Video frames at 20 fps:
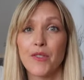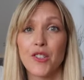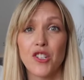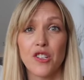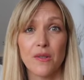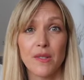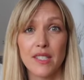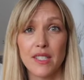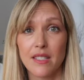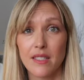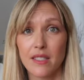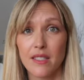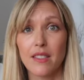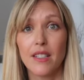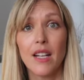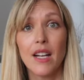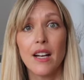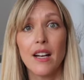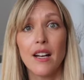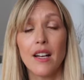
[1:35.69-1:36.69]
She
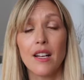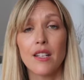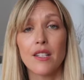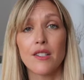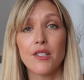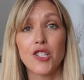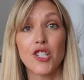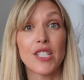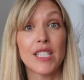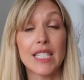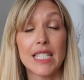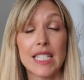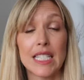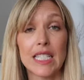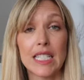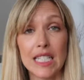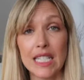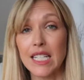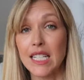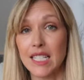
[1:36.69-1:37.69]
still
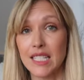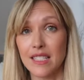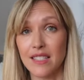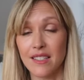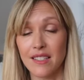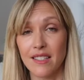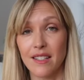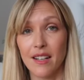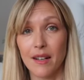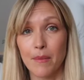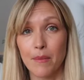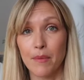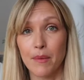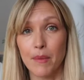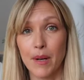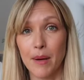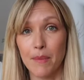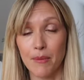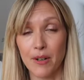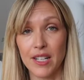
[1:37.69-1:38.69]
is
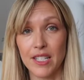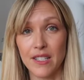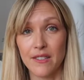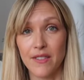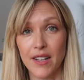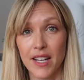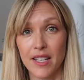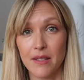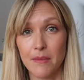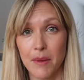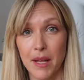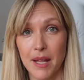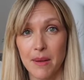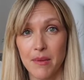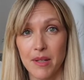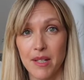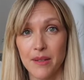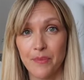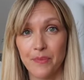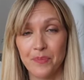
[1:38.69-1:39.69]
a breastfed
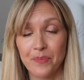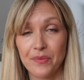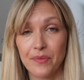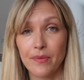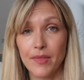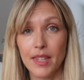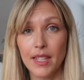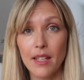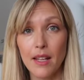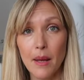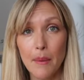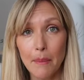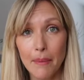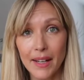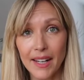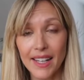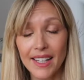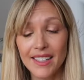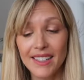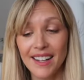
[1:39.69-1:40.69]
baby,
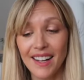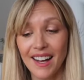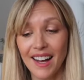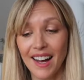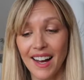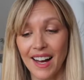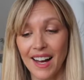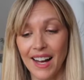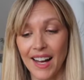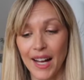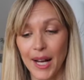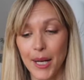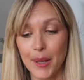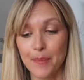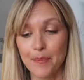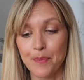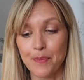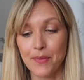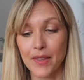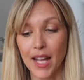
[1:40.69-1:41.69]
but
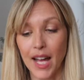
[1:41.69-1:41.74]
I